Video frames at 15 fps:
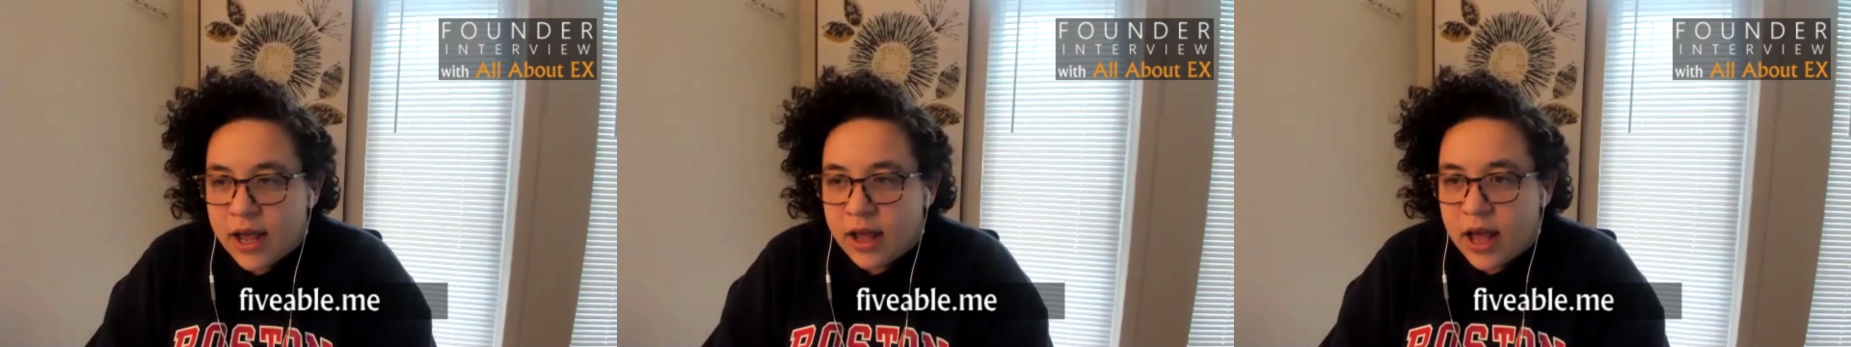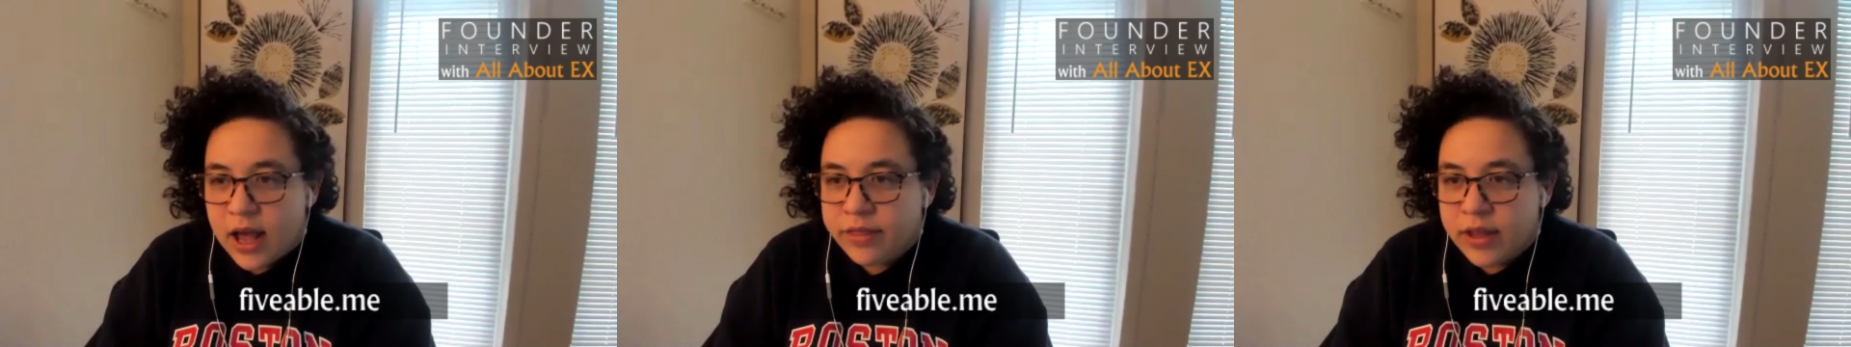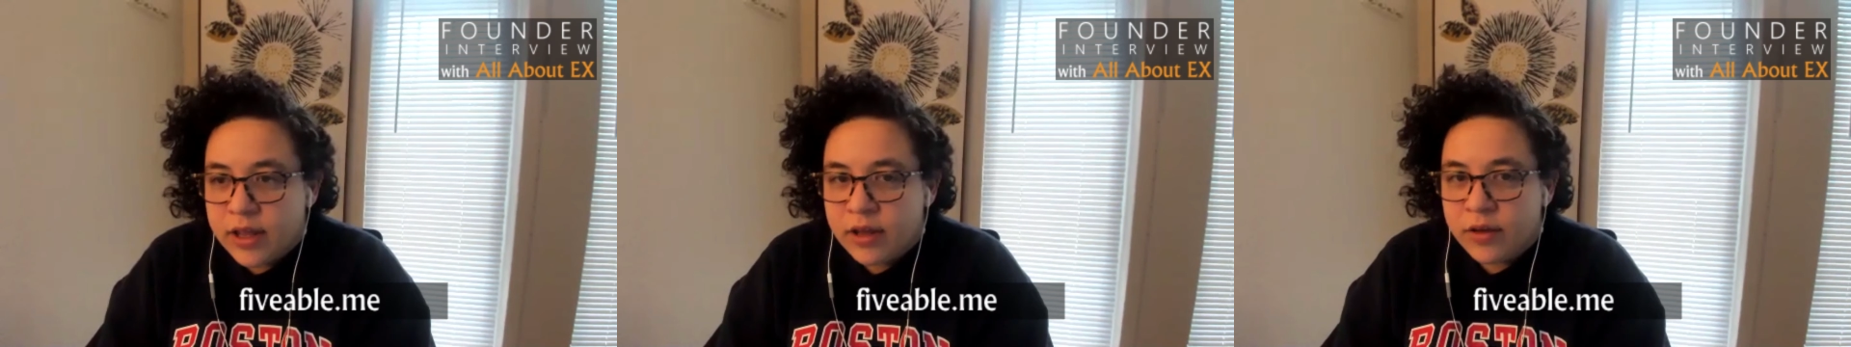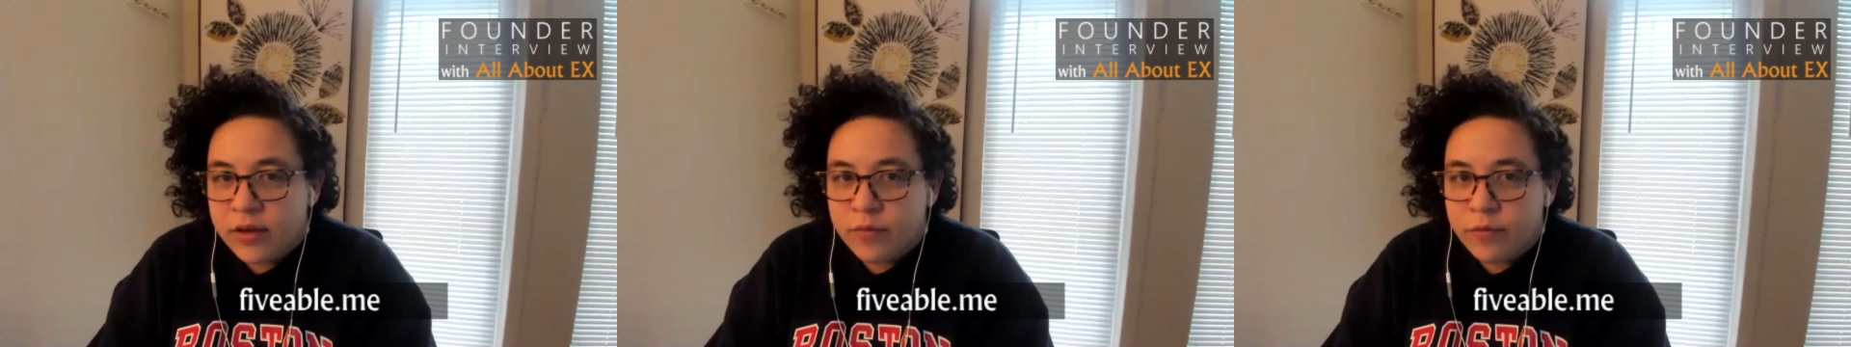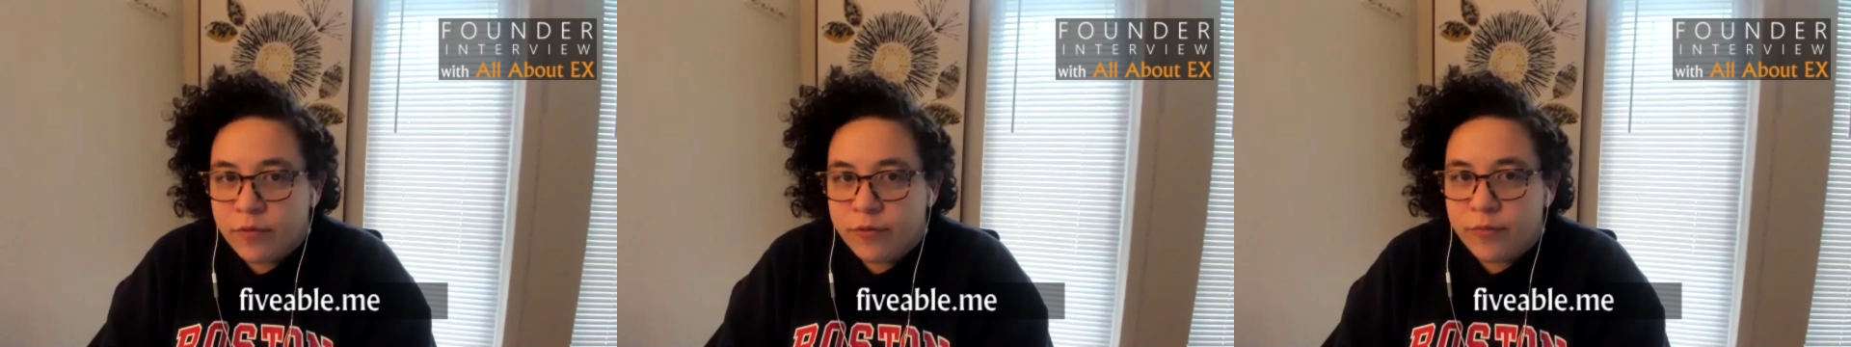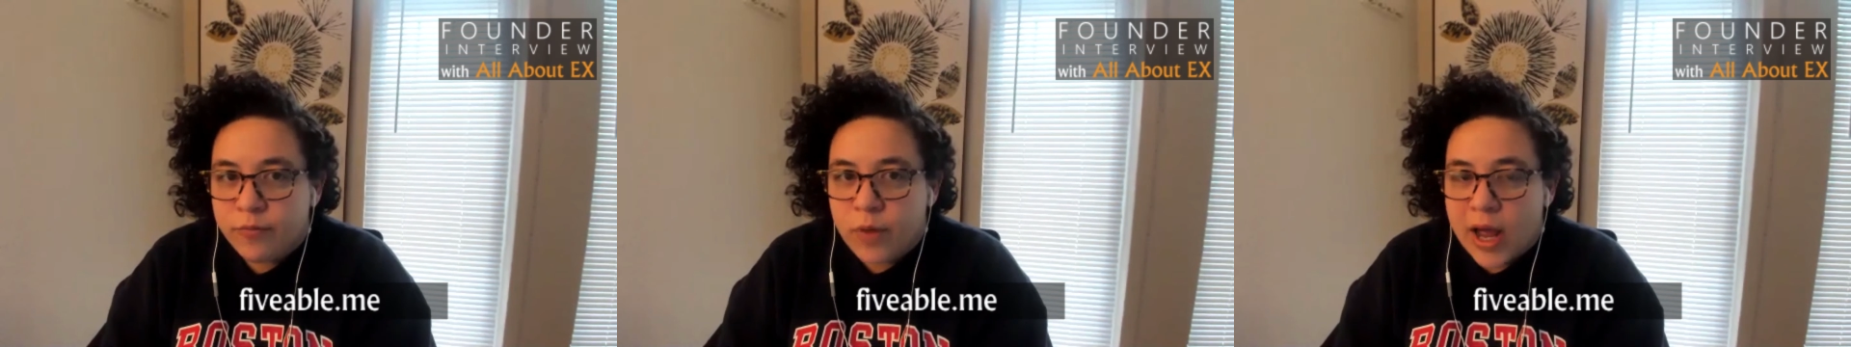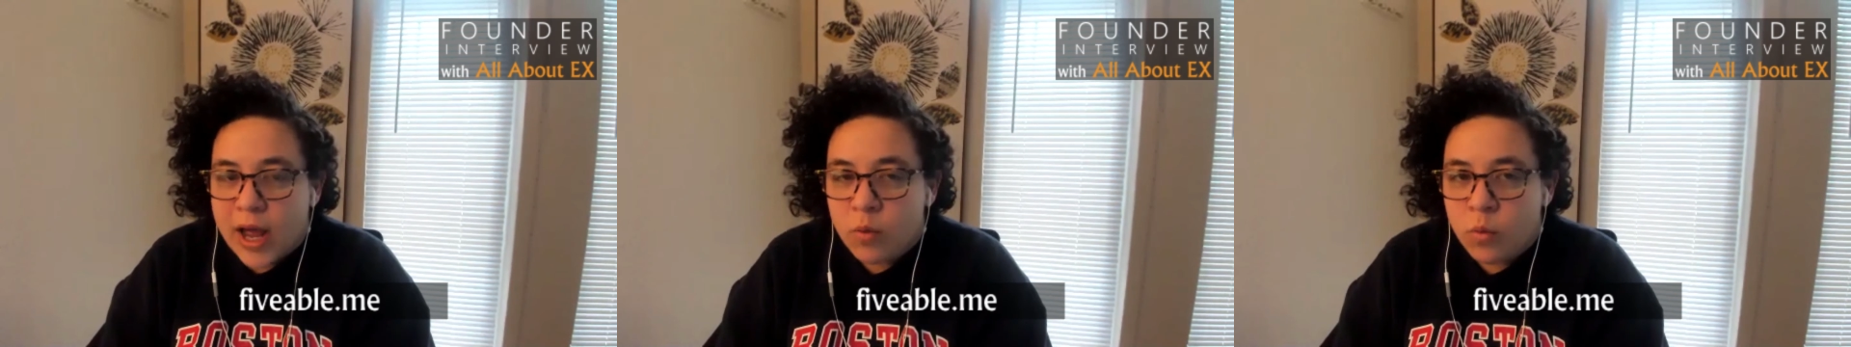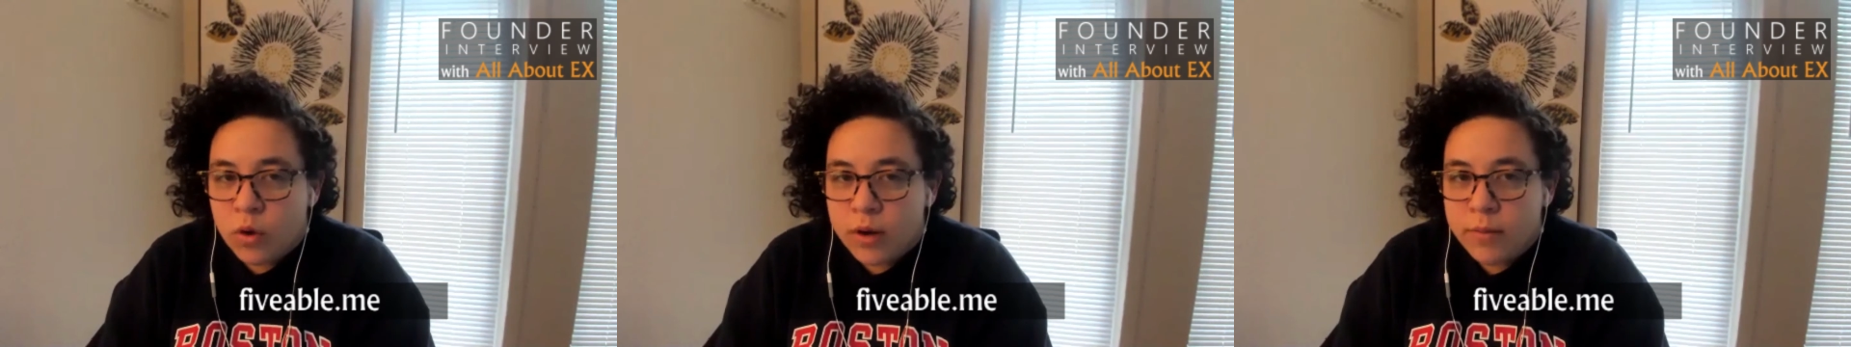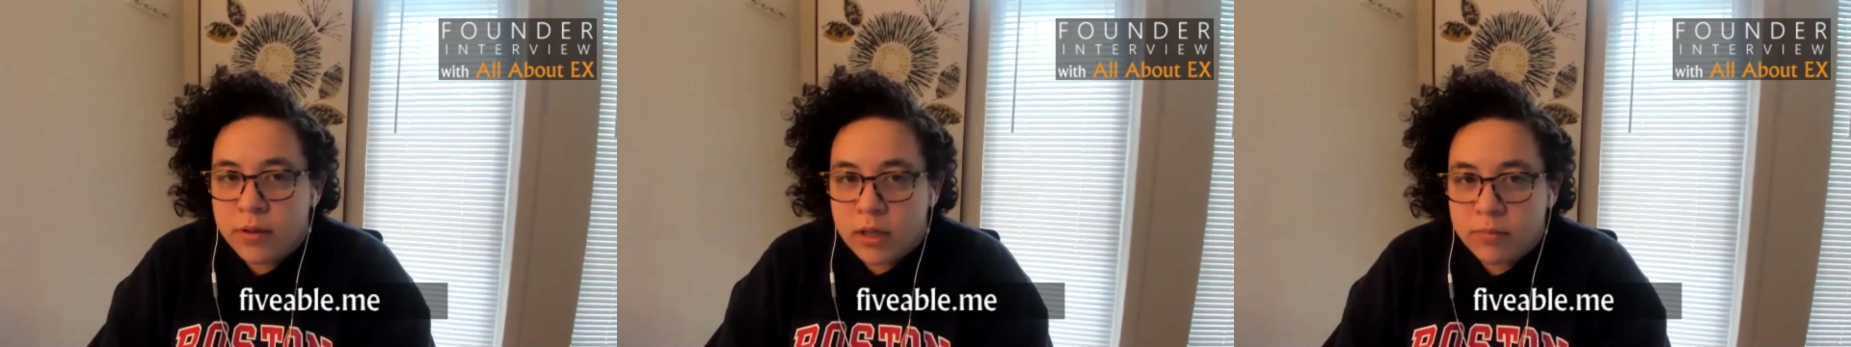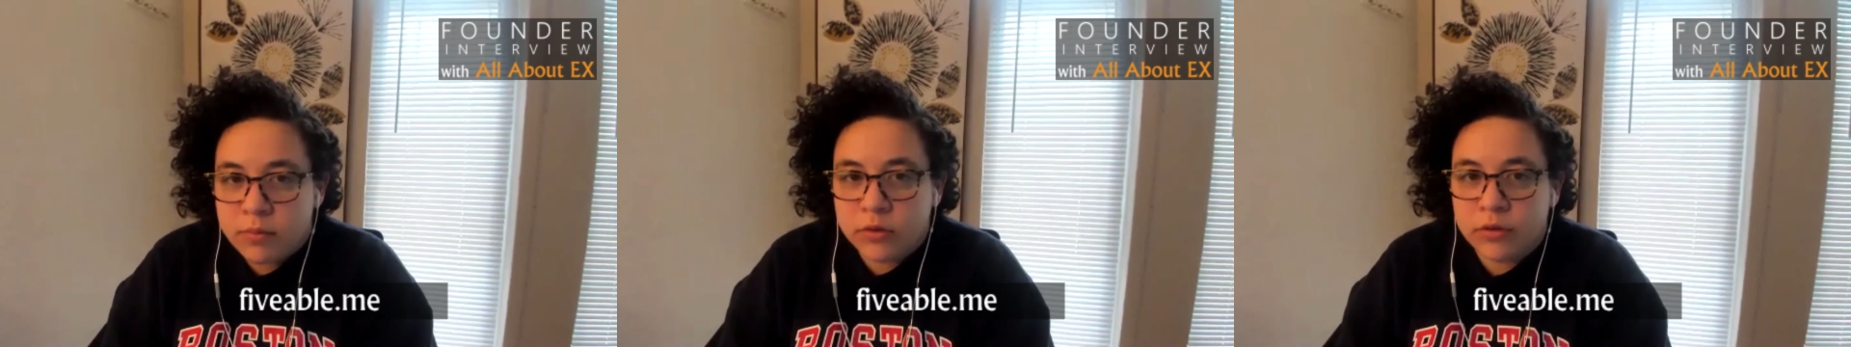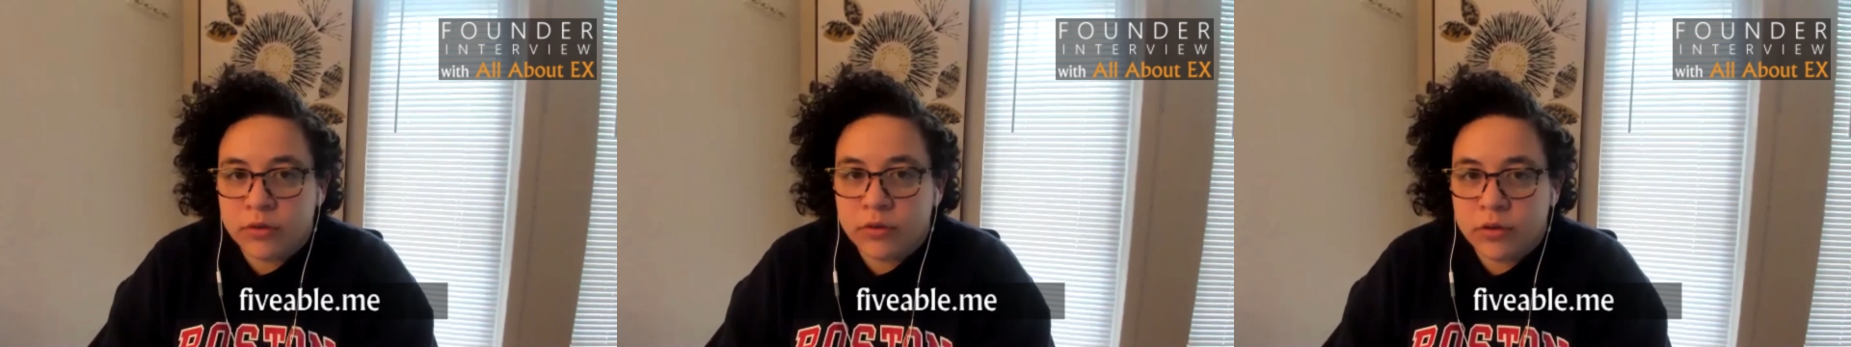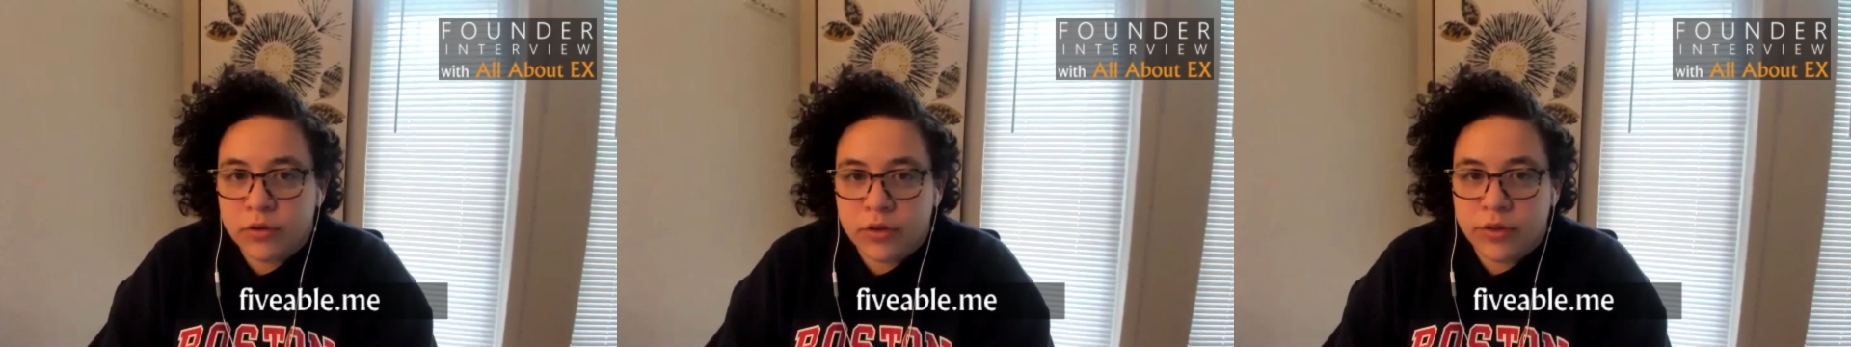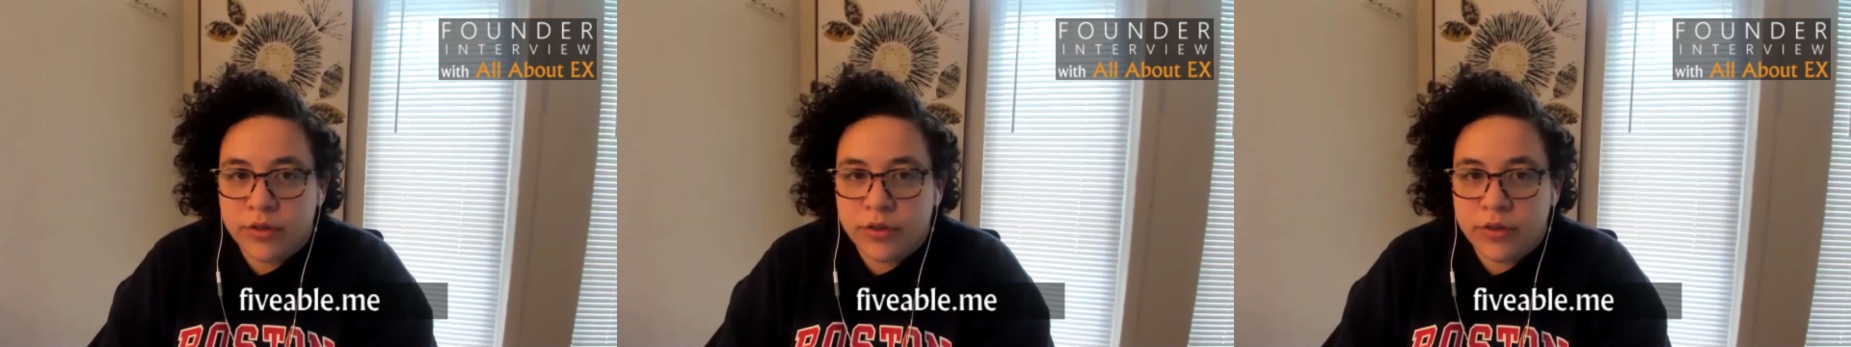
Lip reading: I think I want people